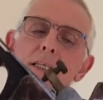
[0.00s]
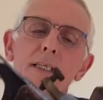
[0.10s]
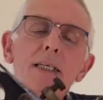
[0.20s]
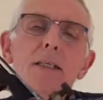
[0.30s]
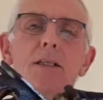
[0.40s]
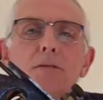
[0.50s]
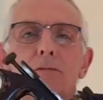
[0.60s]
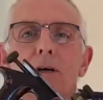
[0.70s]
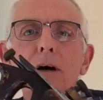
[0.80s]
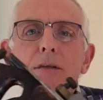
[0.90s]
This
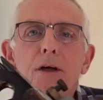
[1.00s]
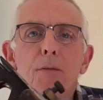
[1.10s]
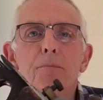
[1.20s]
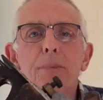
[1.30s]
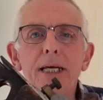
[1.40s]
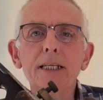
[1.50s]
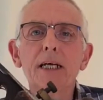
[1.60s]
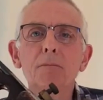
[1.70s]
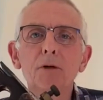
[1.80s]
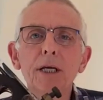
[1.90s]
rather beaten
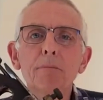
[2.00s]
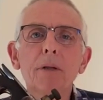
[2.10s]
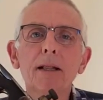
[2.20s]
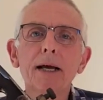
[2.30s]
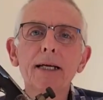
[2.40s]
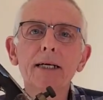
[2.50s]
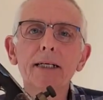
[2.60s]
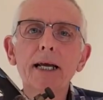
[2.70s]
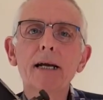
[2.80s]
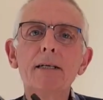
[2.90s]
up looking plane I
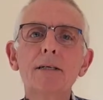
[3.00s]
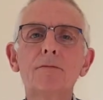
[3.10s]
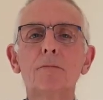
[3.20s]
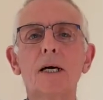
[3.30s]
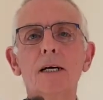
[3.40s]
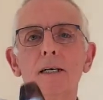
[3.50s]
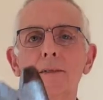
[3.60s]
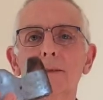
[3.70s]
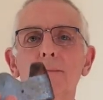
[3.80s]
inherited from my aunt.